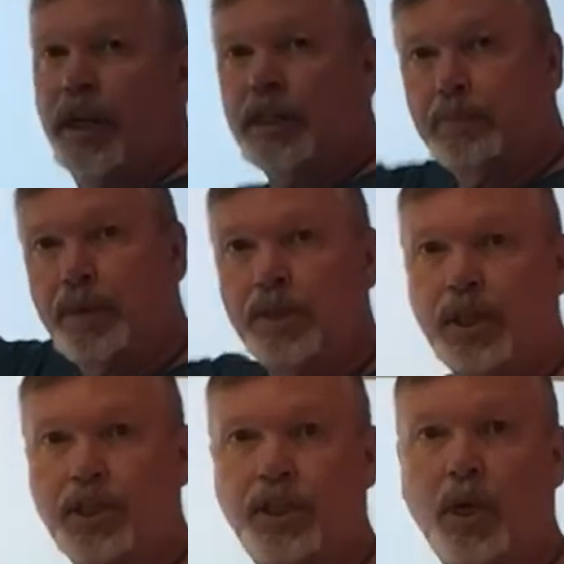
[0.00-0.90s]
its
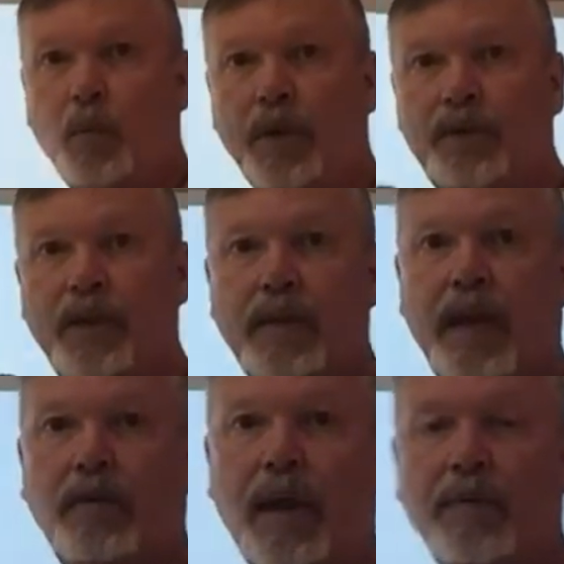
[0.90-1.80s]
position within
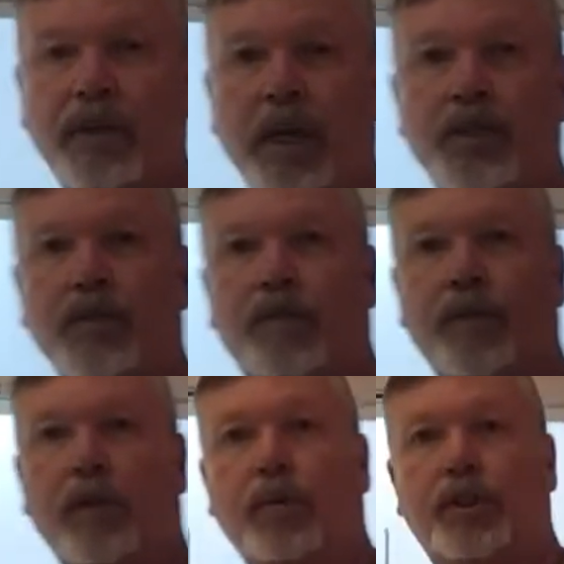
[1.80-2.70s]
that gravitational
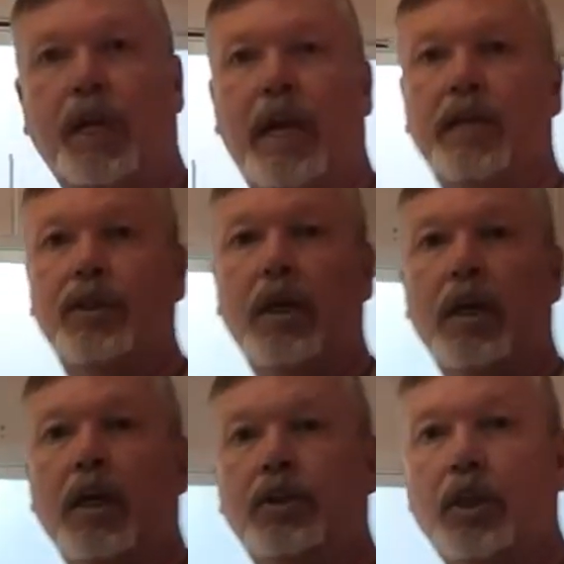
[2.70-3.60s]
field will change.
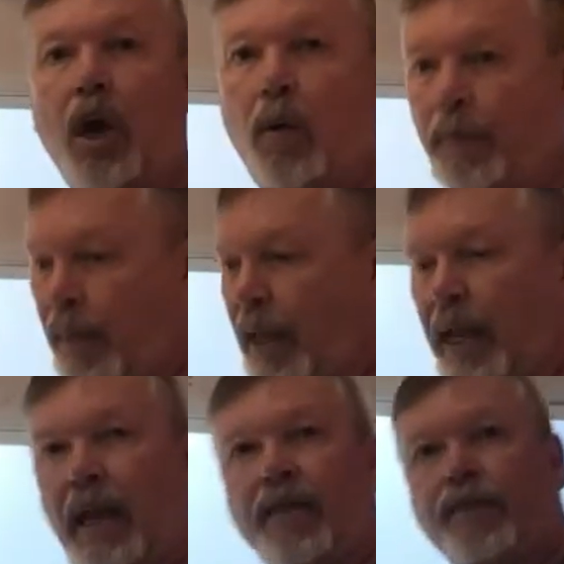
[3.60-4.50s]
So,
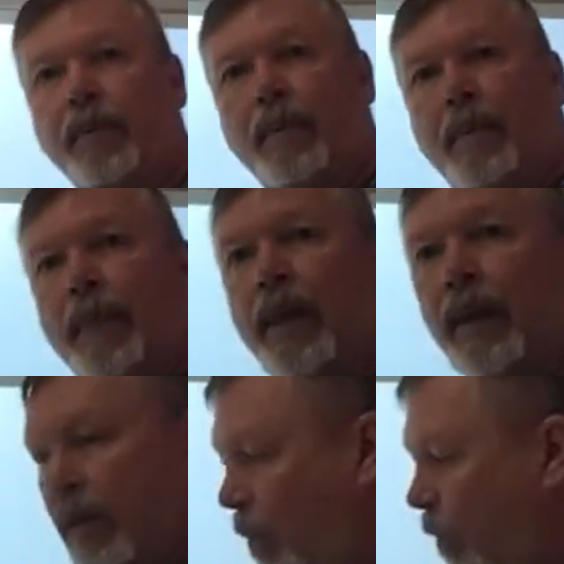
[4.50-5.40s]
if
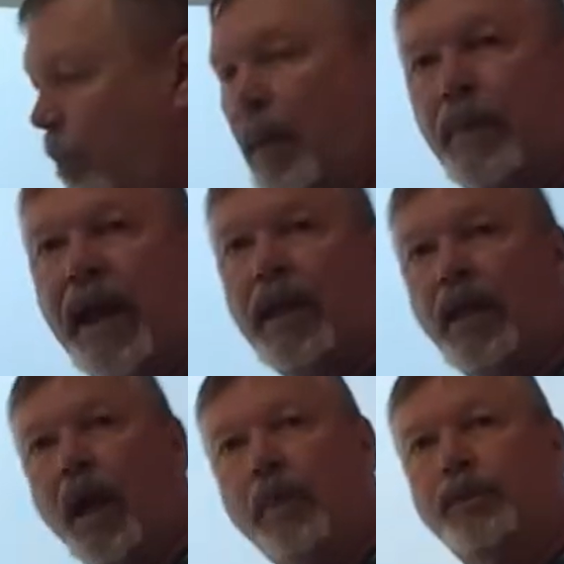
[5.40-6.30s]

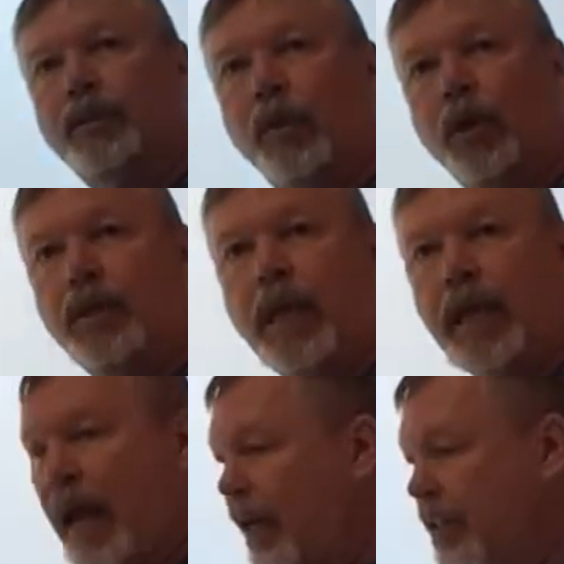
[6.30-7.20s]
the object we're looking
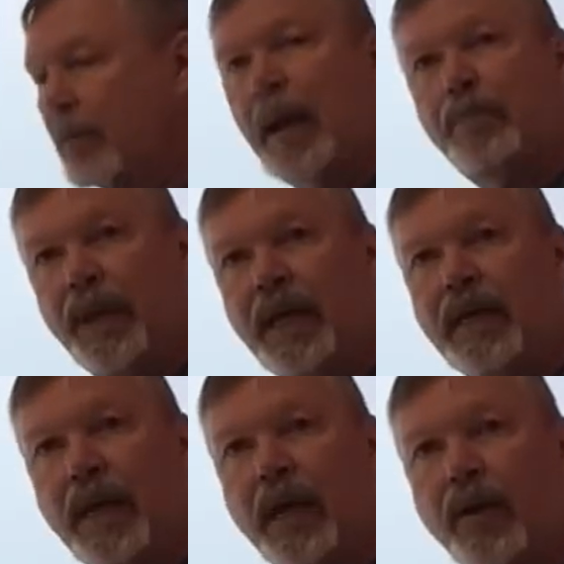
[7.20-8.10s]
at is my
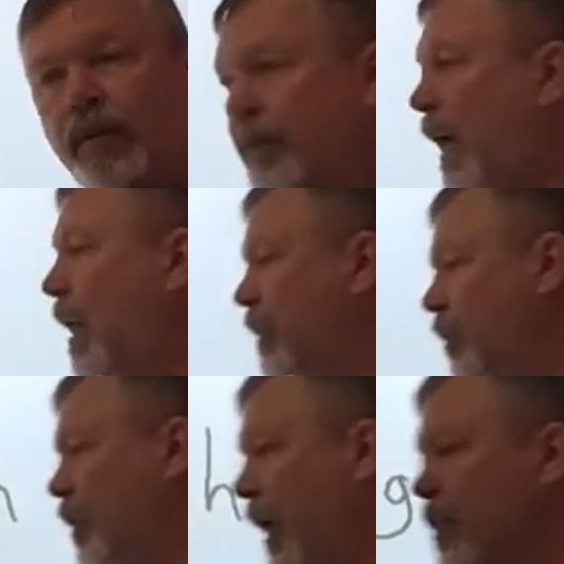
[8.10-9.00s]
pen here, now let's
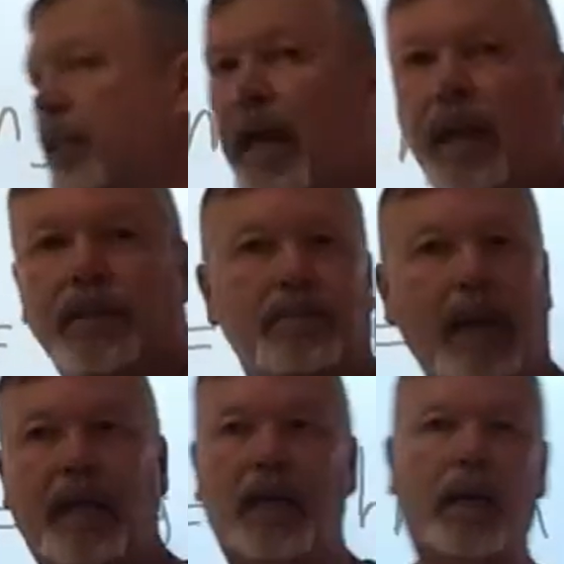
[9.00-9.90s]
change that. Let's
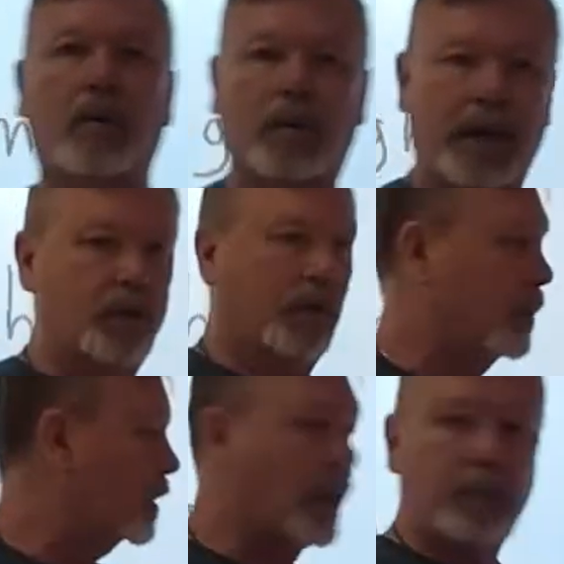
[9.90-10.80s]
make it an eraser
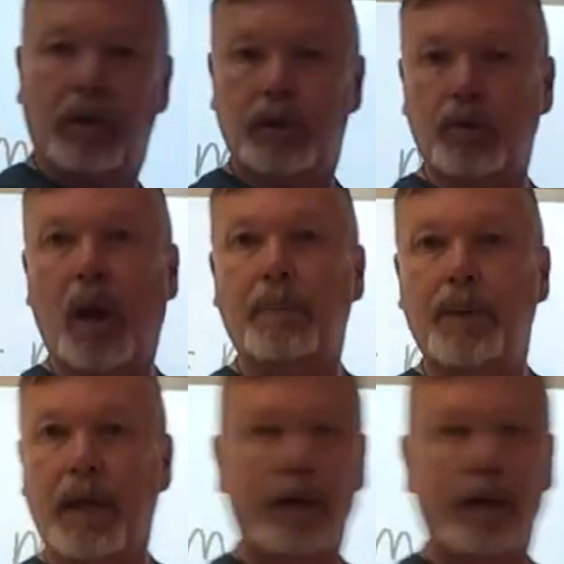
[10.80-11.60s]
because I'm going to drop it and I